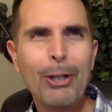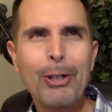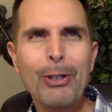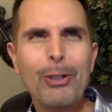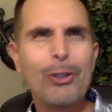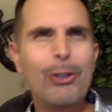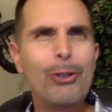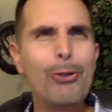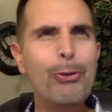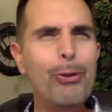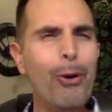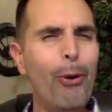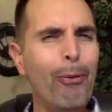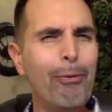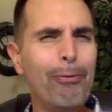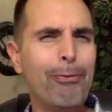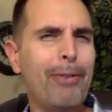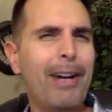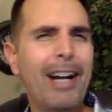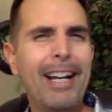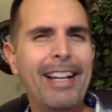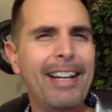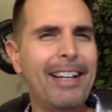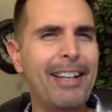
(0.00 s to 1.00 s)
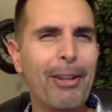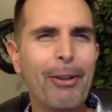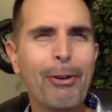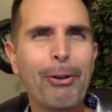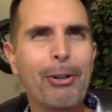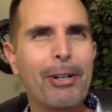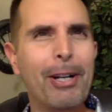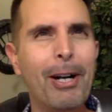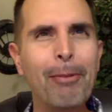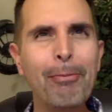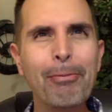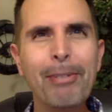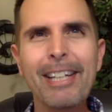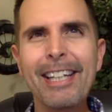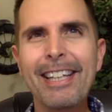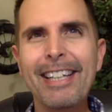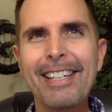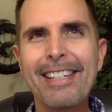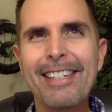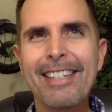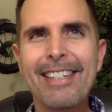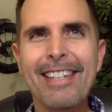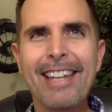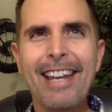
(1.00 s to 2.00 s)
You don't find another company that
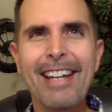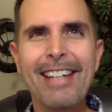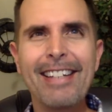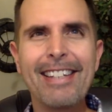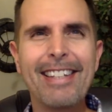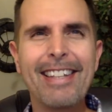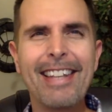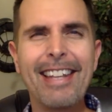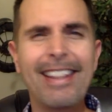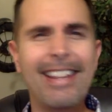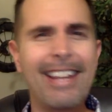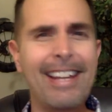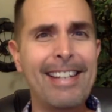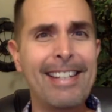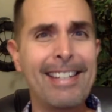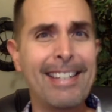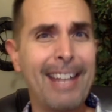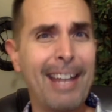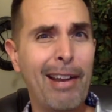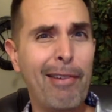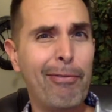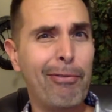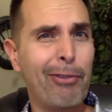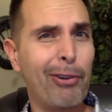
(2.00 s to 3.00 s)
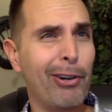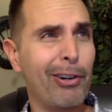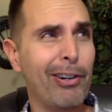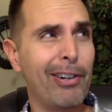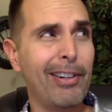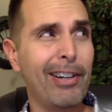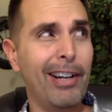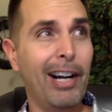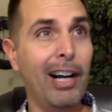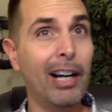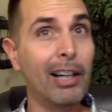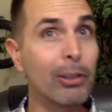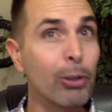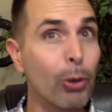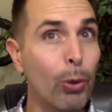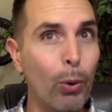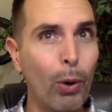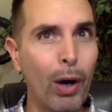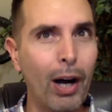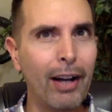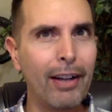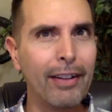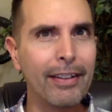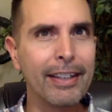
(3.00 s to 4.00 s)
says that they stand for
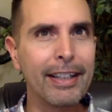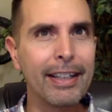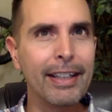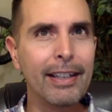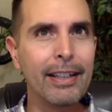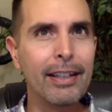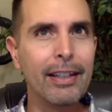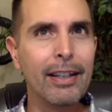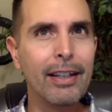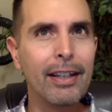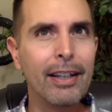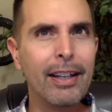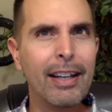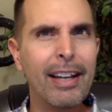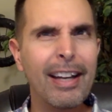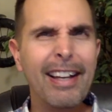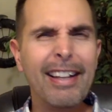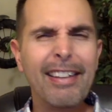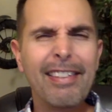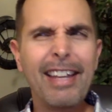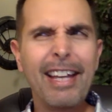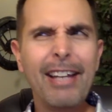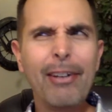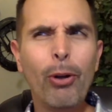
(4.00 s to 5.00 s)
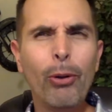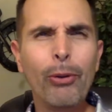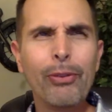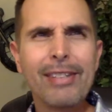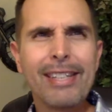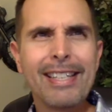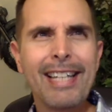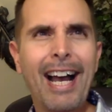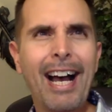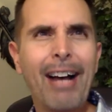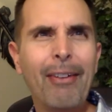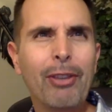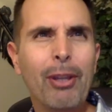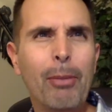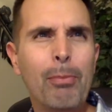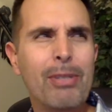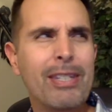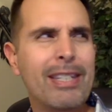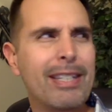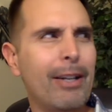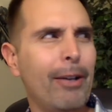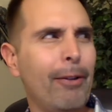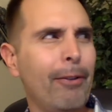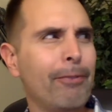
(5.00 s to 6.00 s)
unquality. They don't tout
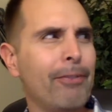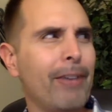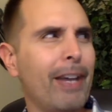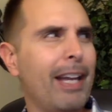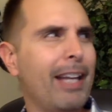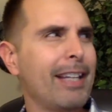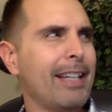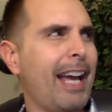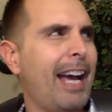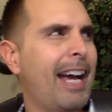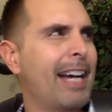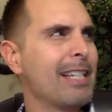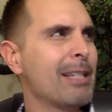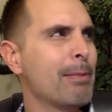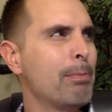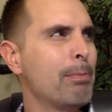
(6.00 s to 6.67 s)
themselves as